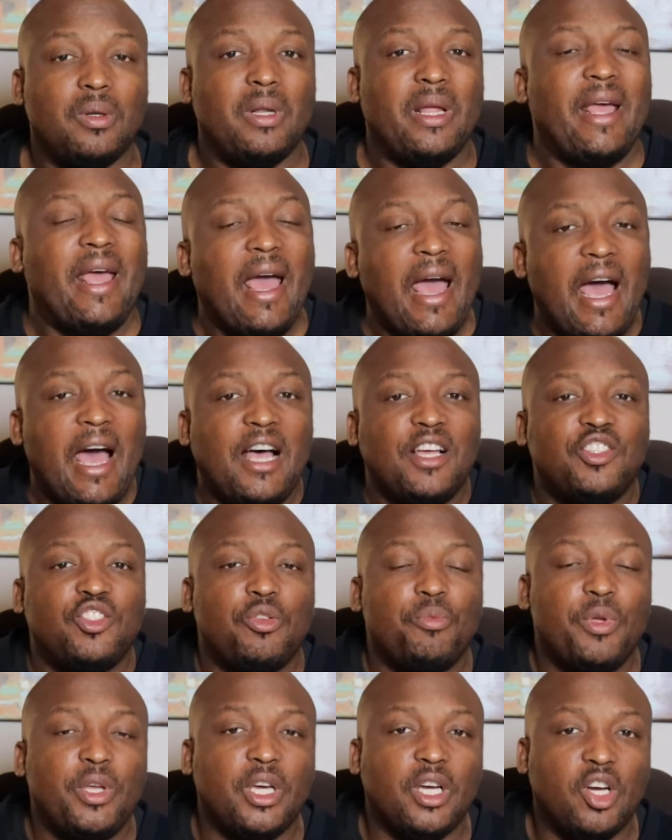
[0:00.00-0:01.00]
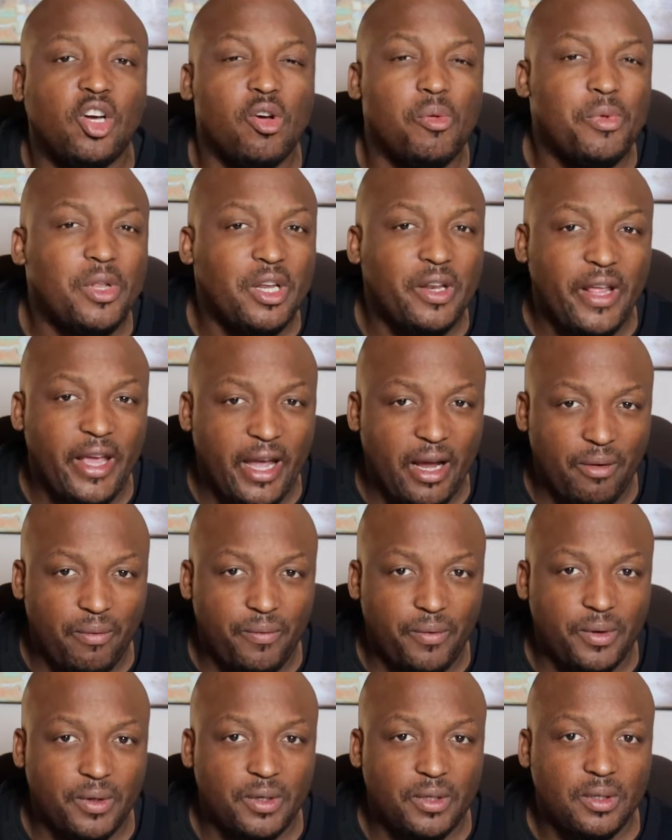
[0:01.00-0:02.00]
It has to be a community
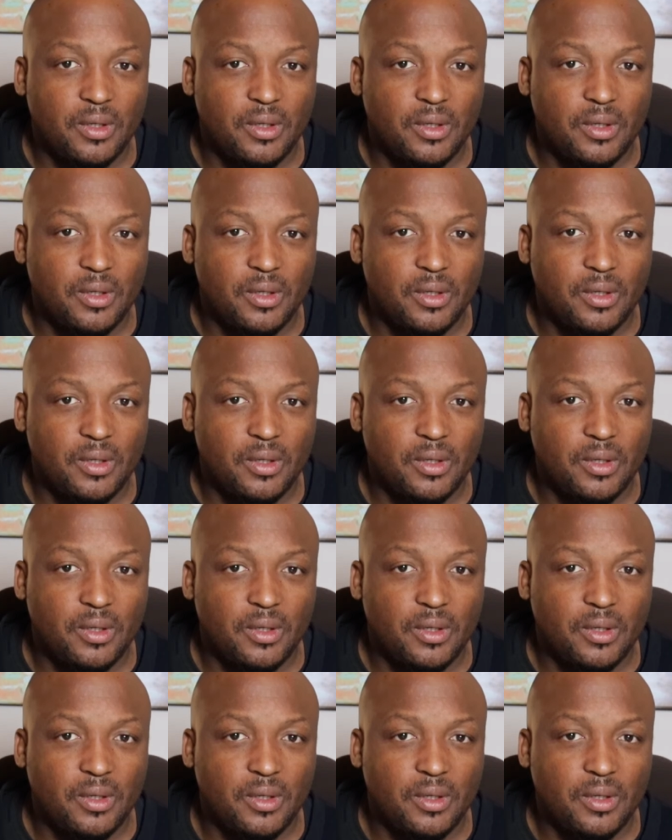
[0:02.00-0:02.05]
effort.